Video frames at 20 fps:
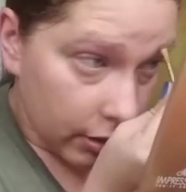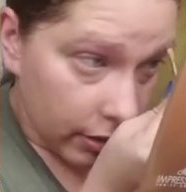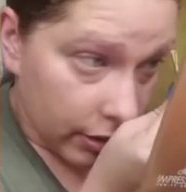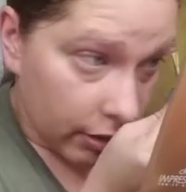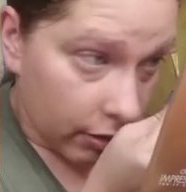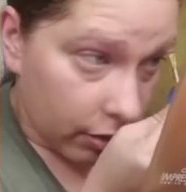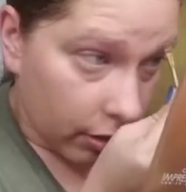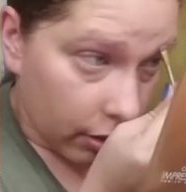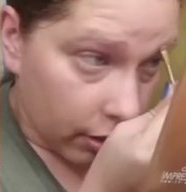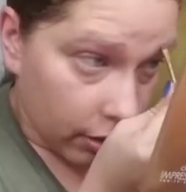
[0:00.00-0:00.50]

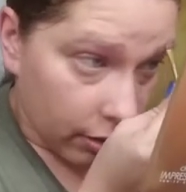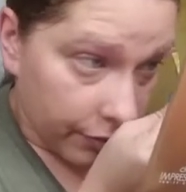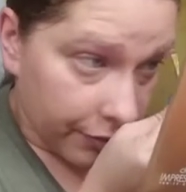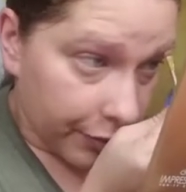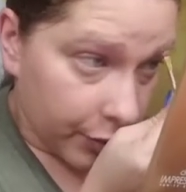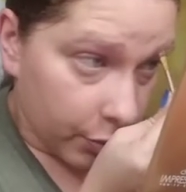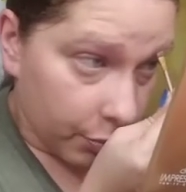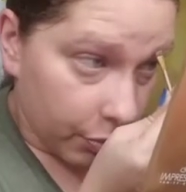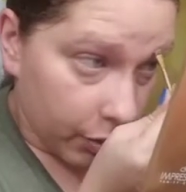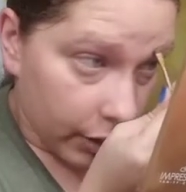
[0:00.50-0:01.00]
There are a
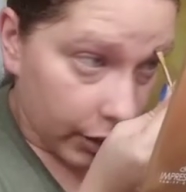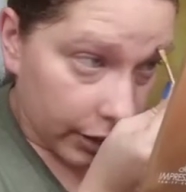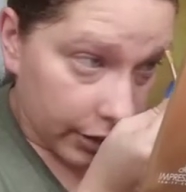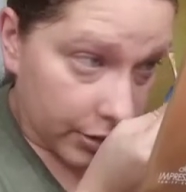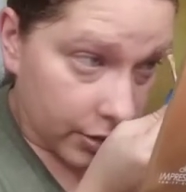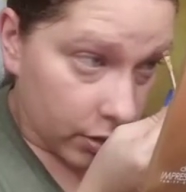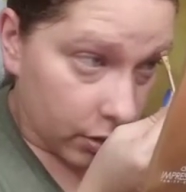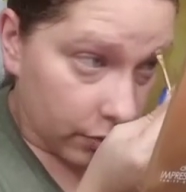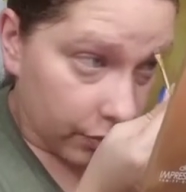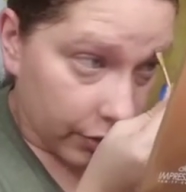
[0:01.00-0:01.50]
few
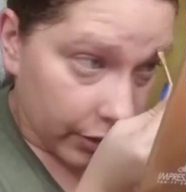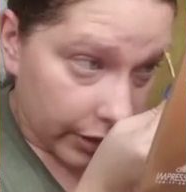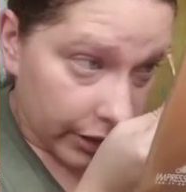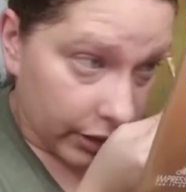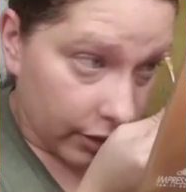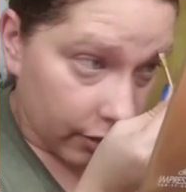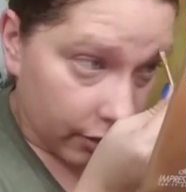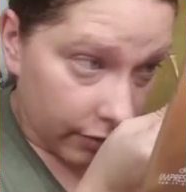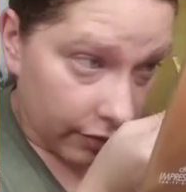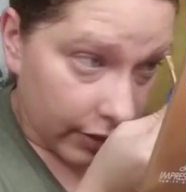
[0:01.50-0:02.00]
products over
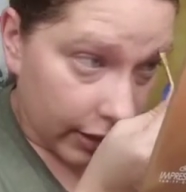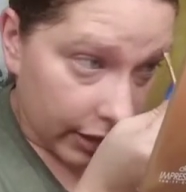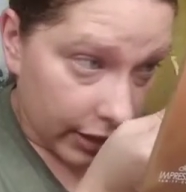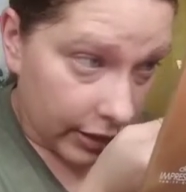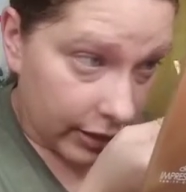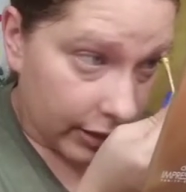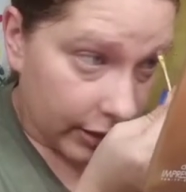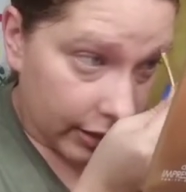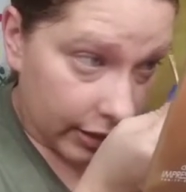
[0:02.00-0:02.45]
here that